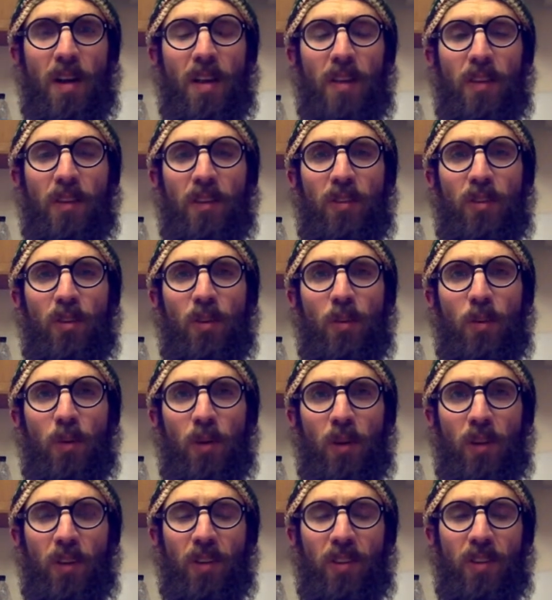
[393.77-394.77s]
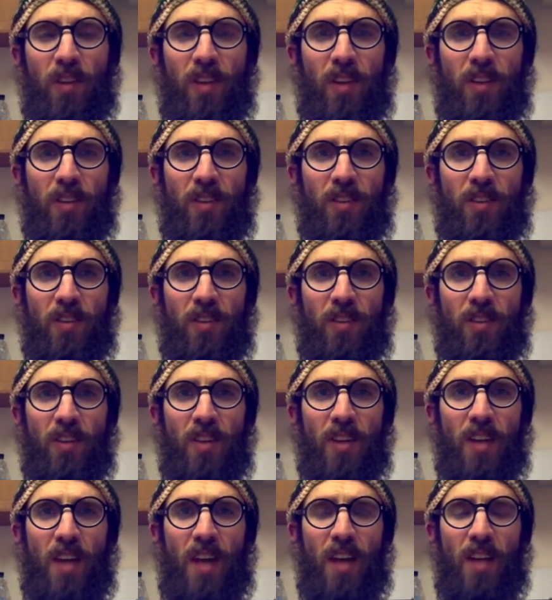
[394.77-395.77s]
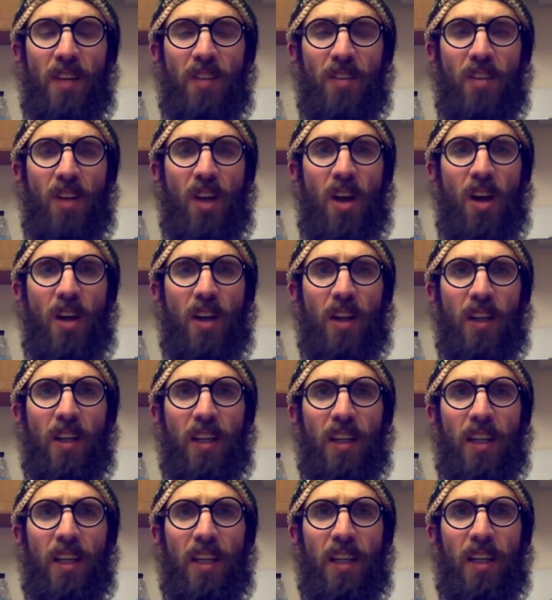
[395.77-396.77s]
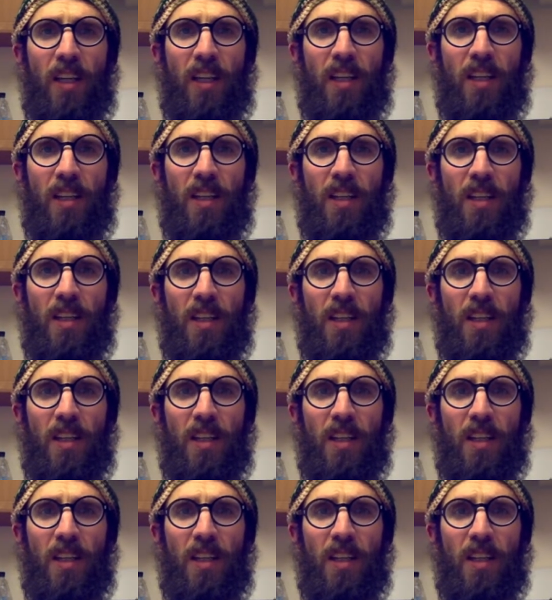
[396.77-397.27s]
the tumor exists and targeting it